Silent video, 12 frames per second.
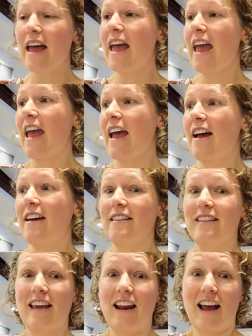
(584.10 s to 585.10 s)
and
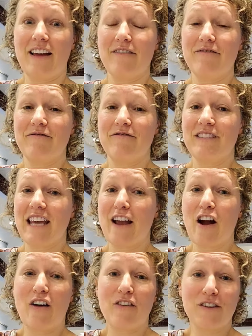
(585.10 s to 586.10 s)
then I take
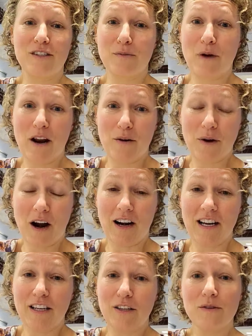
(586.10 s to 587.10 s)
off on the soprano part,
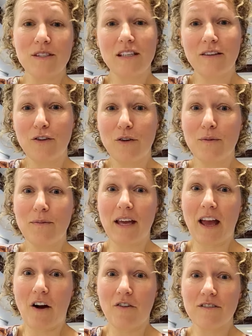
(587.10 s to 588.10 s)
and you see if you can pick
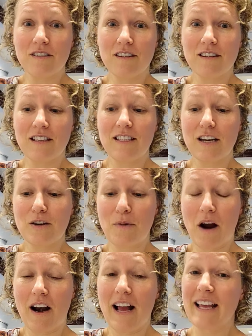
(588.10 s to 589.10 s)
out the tenor
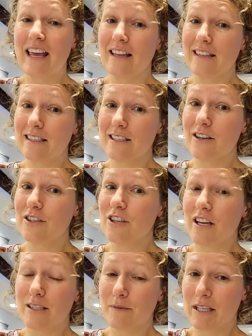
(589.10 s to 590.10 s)
part against
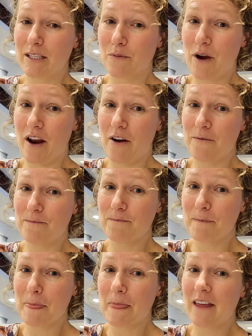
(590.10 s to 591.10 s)
just my soprano.
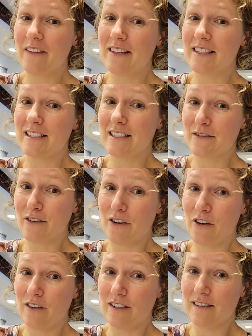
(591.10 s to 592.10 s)
This is
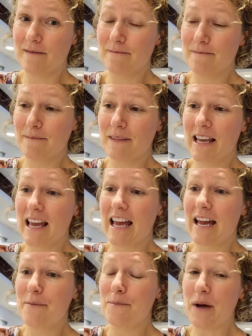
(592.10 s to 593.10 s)
difficult.
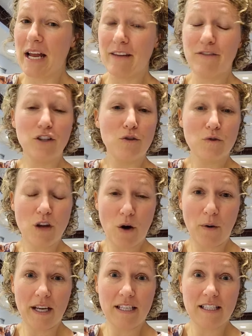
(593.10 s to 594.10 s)
But if you know
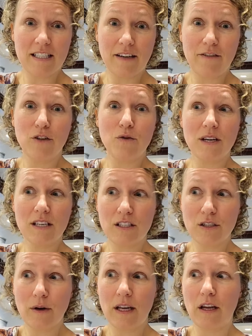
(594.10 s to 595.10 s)
it, if you can do
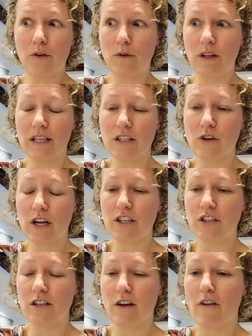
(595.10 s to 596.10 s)
it and really stretch
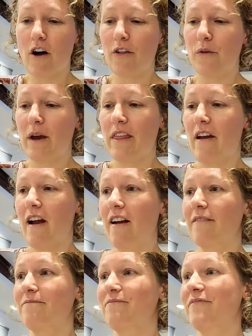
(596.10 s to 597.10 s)
yourself all the way there,
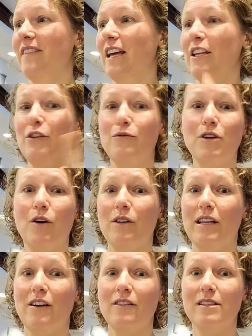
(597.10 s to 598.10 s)
then then you totally
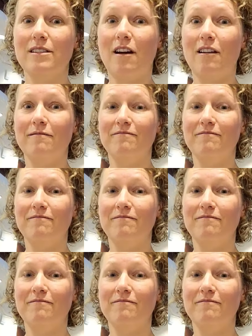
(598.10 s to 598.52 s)
know this song.